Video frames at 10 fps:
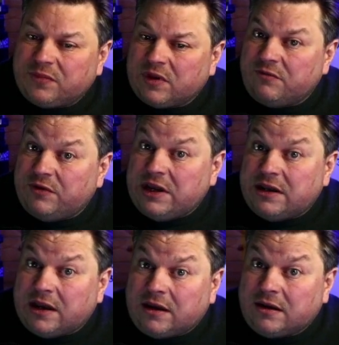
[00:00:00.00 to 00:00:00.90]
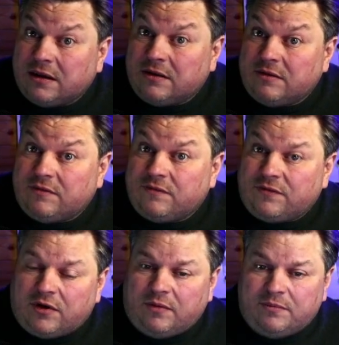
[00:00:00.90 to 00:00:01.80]
reading
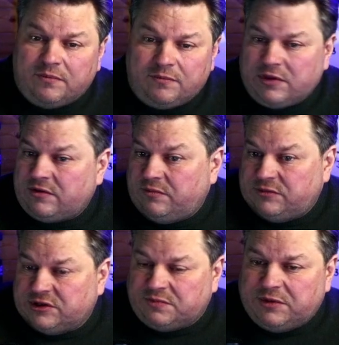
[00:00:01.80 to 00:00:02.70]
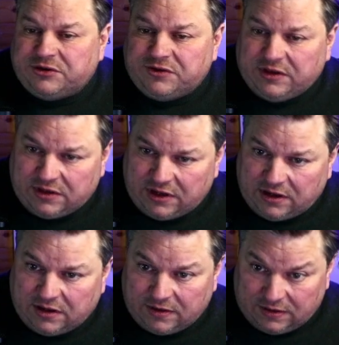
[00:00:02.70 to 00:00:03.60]
from whether I'm just measuring
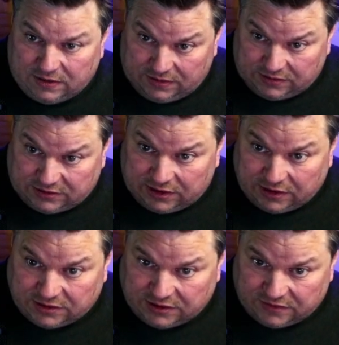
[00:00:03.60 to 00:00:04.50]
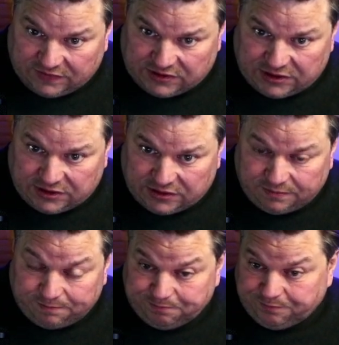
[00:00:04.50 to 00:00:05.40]
the salinity of a
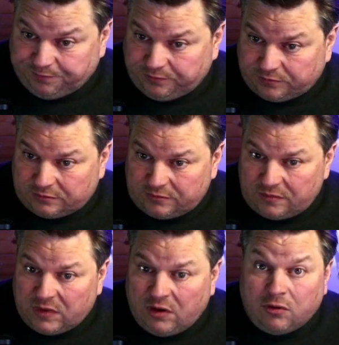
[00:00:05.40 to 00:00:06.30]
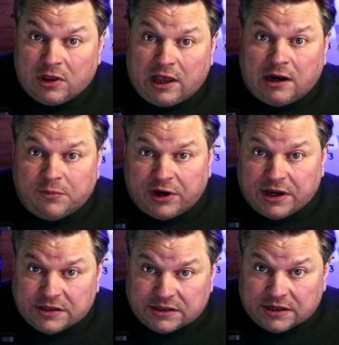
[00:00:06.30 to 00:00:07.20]
system or
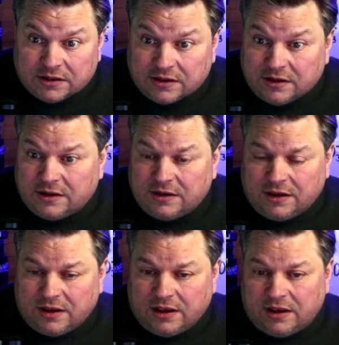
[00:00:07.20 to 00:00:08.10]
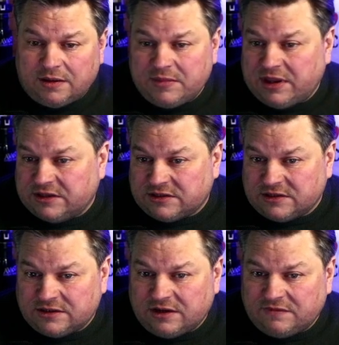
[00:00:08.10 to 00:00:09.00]
calibrating. It's
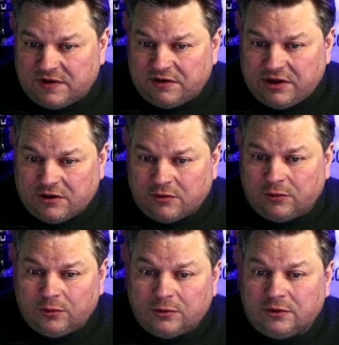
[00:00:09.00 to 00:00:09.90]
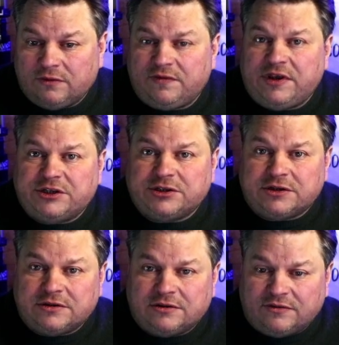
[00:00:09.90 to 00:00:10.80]
a very cool
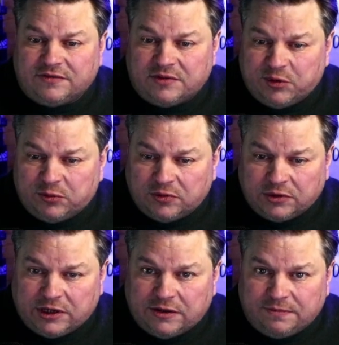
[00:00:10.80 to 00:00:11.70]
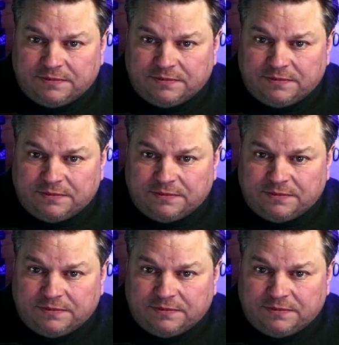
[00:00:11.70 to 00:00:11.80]
feature of the Milwaukee.